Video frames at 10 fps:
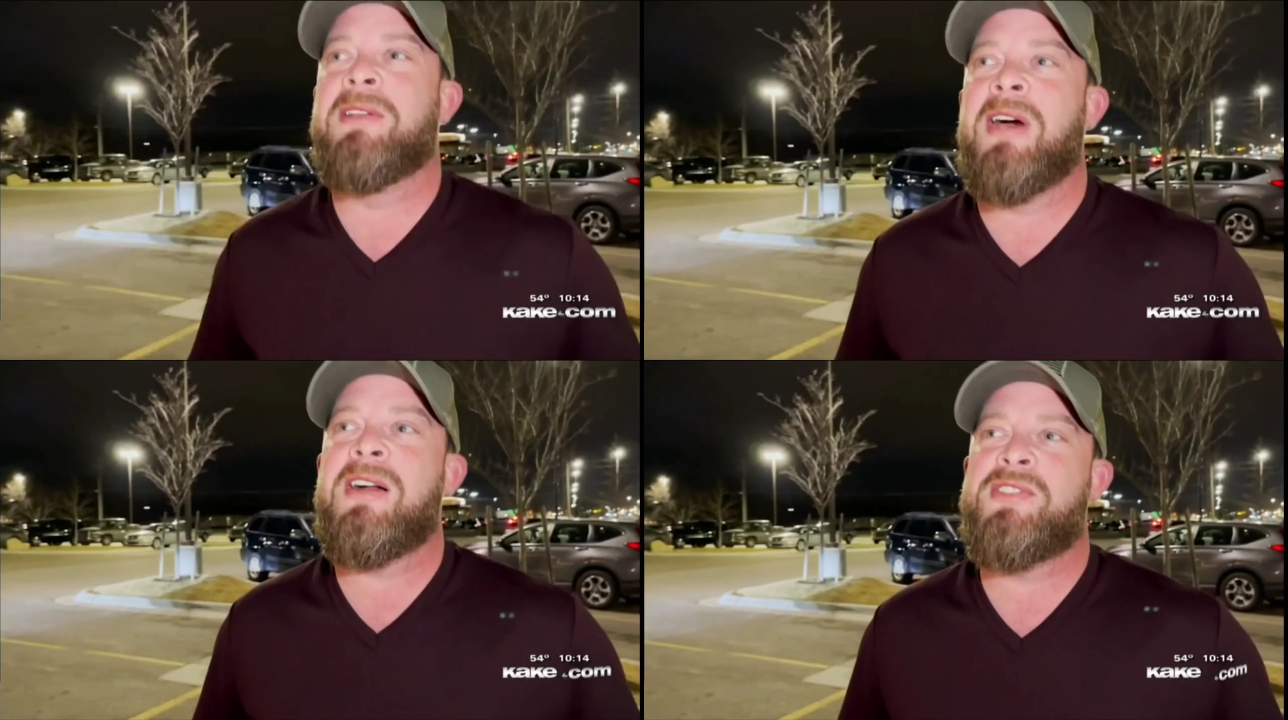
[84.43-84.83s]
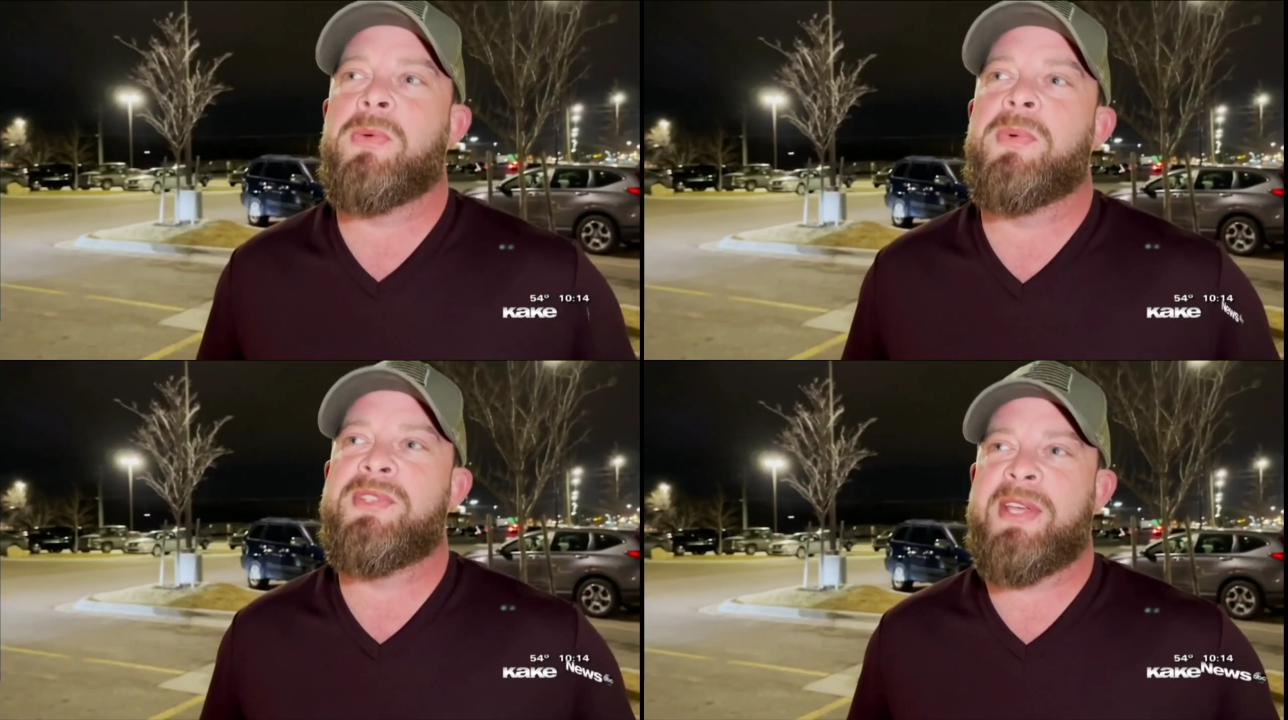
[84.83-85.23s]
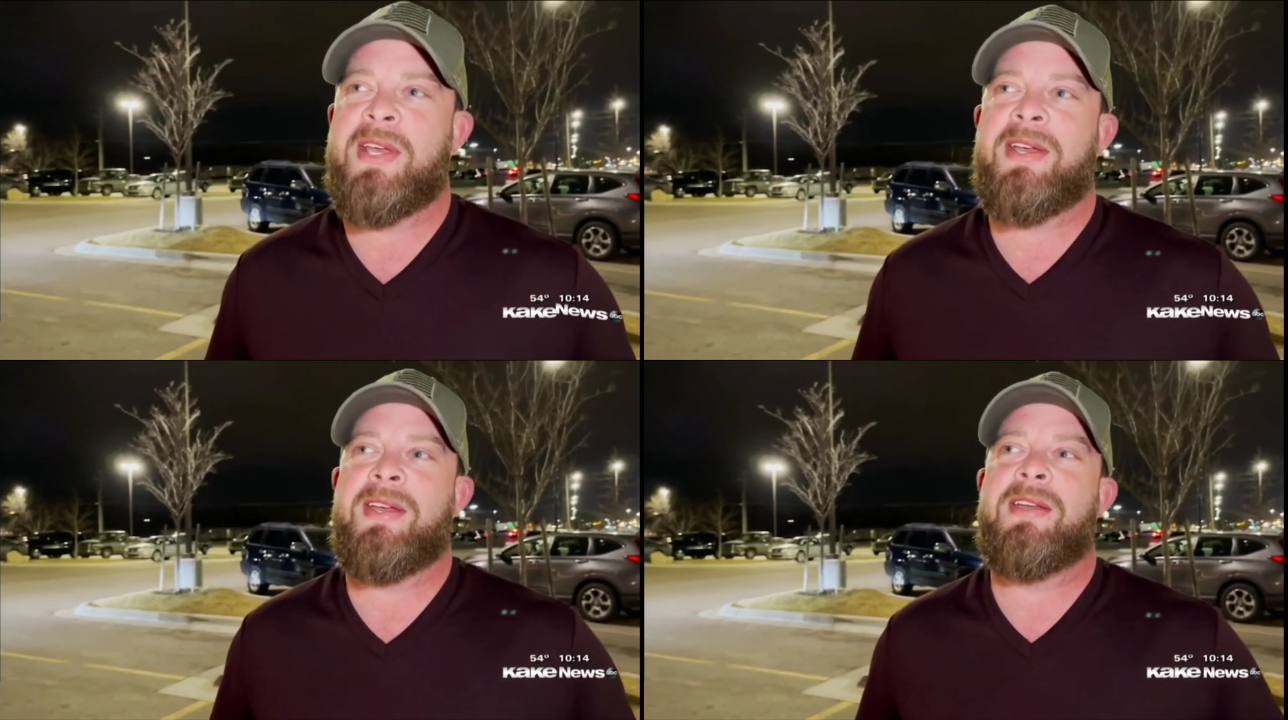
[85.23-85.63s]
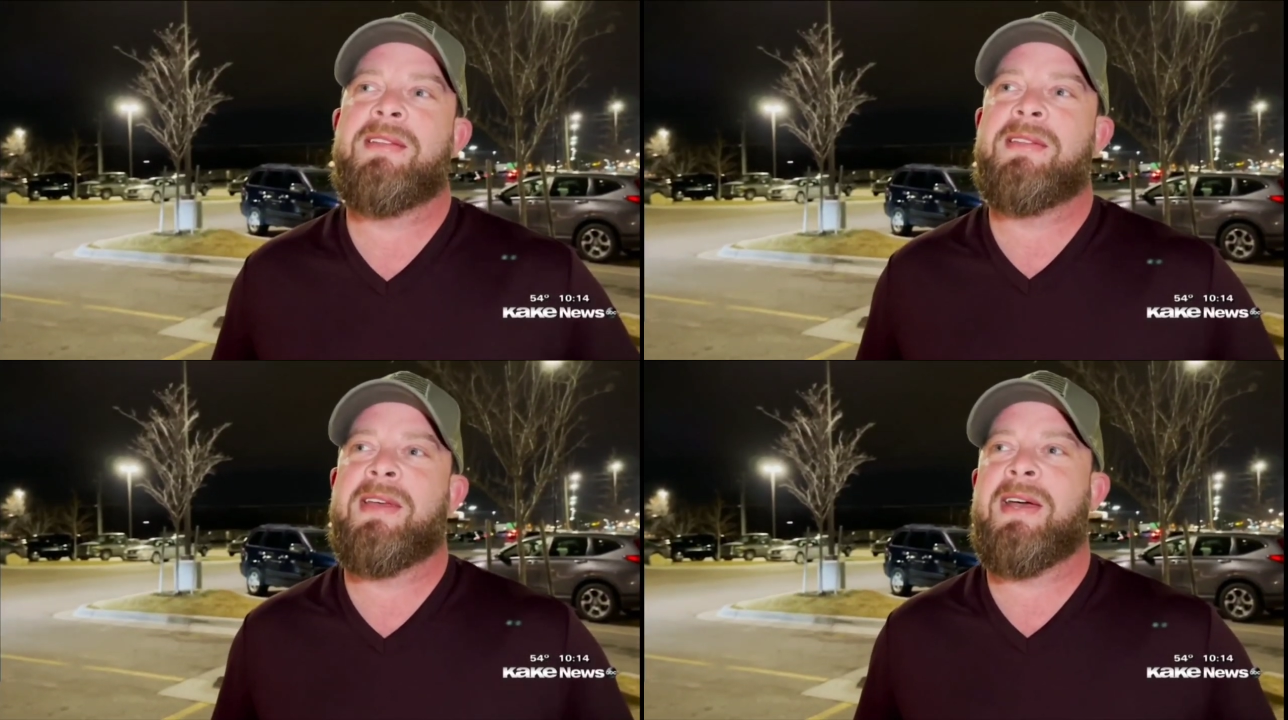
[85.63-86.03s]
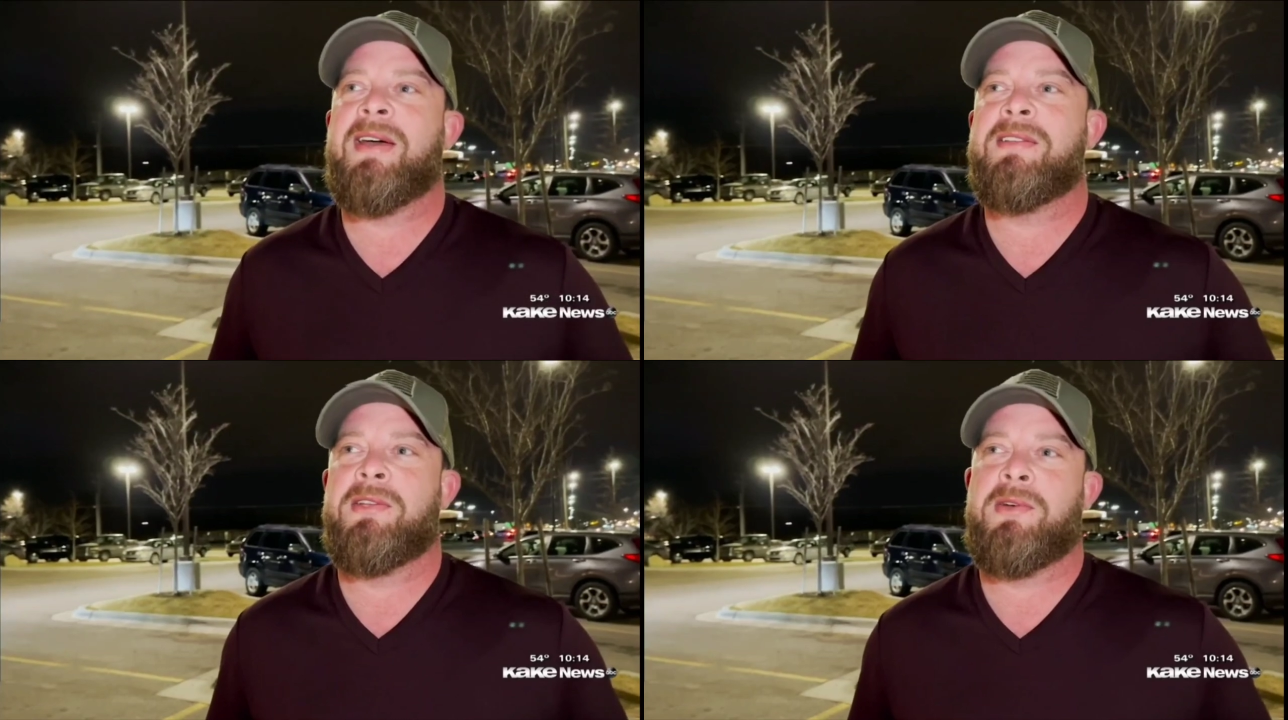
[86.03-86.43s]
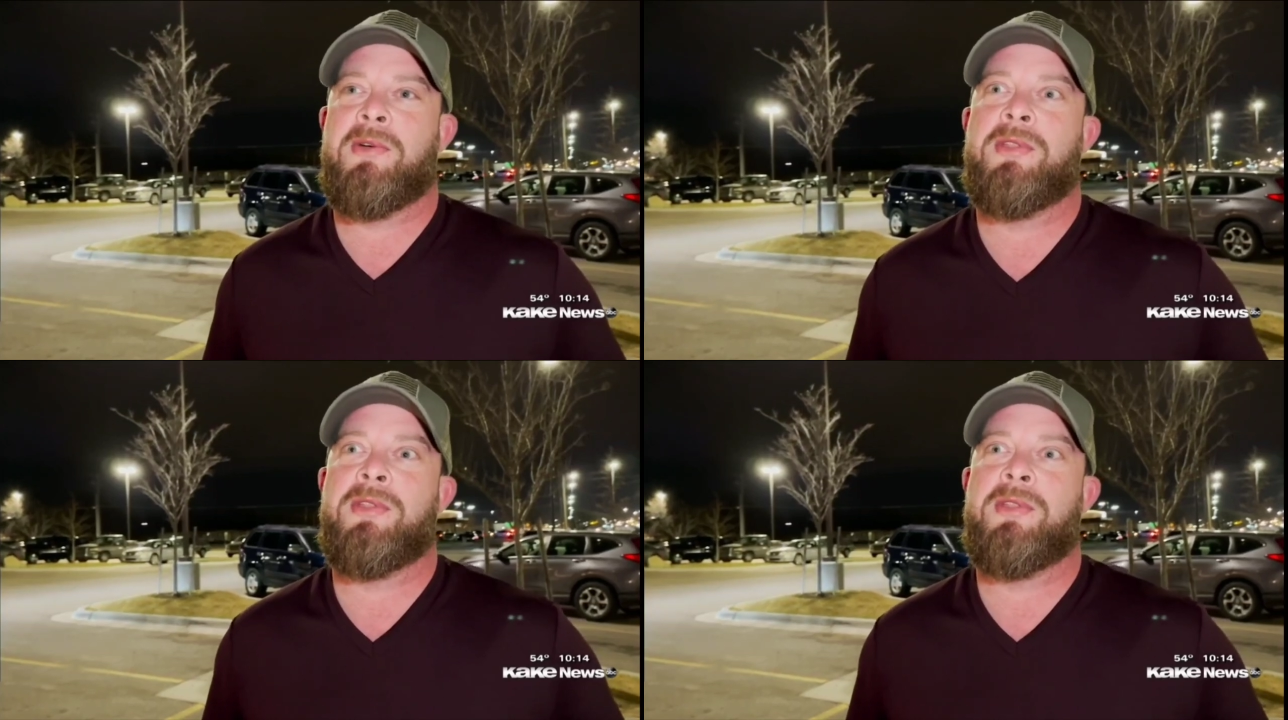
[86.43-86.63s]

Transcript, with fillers: Logic would say that, you know,